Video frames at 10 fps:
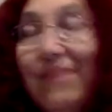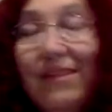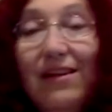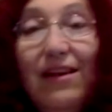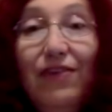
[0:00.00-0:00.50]

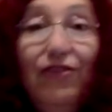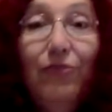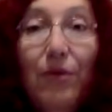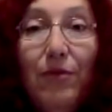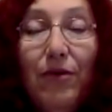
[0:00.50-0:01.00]
it, it's just
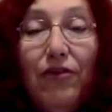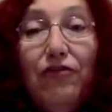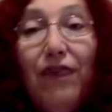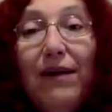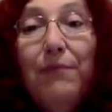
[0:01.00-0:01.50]
one where to
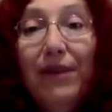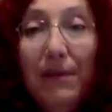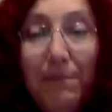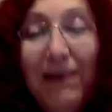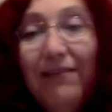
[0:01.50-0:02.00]
try to bring
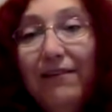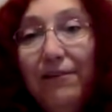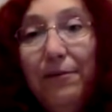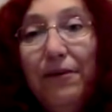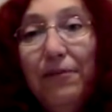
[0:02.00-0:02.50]
the best
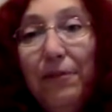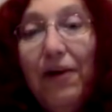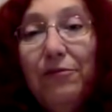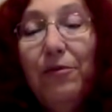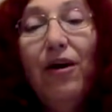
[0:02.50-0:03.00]
experience possible